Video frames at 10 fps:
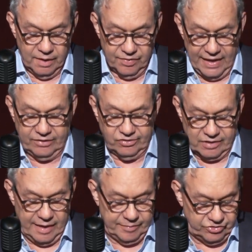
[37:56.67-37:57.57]
Thanks,
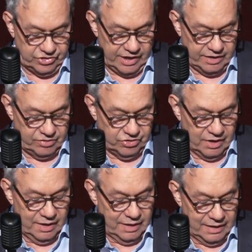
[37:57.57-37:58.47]
climate change.
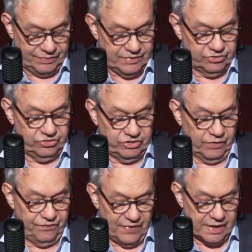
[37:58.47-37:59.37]
Yet there's
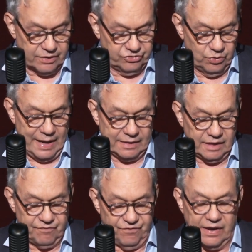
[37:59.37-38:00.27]
still fuckers who act
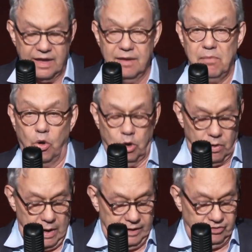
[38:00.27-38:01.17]
like fucking
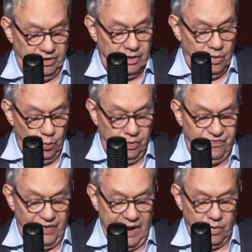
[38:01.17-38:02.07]
morons
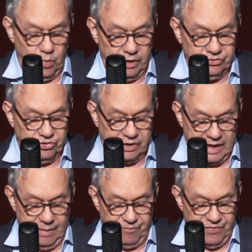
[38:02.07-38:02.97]
with fireworks or
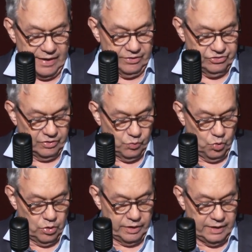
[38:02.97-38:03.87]
campfires in the
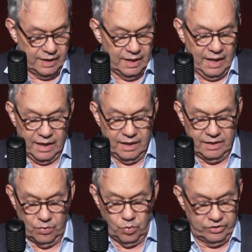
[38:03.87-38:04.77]

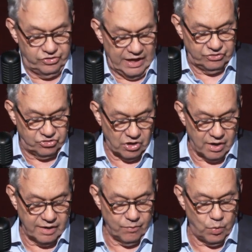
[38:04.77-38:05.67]
woods
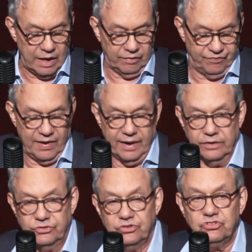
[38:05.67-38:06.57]
start
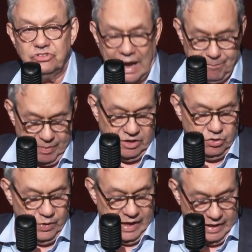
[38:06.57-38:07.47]
wildfires. Stop it,
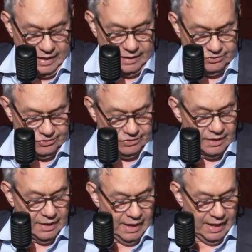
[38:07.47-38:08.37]
you idiots.
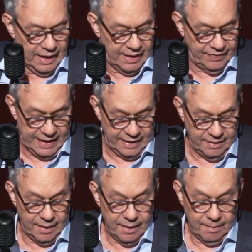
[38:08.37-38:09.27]
And
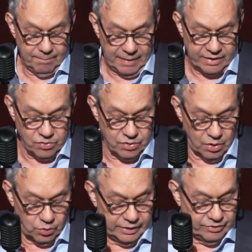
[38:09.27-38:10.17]
then Michael
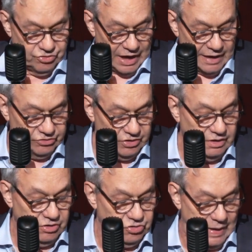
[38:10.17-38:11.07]
Golan Johnson,
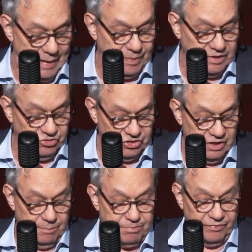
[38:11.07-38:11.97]
did you happen to see
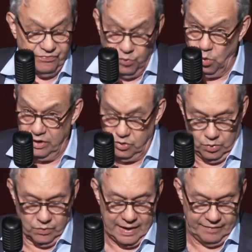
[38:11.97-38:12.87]
that before you
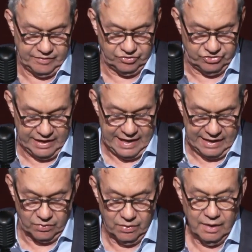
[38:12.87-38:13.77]
arrived in
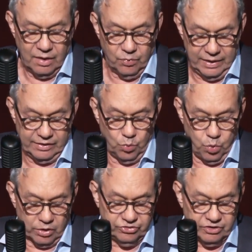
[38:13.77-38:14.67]
Seattle, we had the
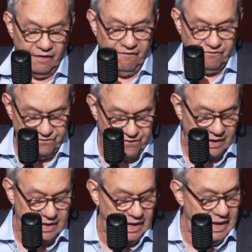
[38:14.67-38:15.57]
worst
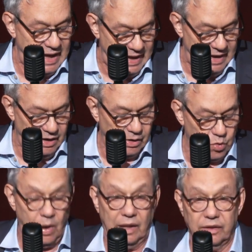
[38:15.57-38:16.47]
fucking air
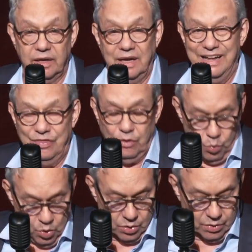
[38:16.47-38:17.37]
quality in the
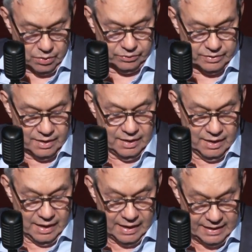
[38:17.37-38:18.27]
world?
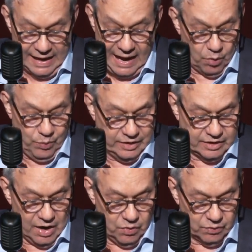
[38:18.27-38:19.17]
And now we
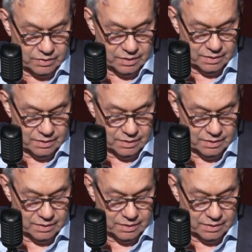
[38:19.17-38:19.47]
don't.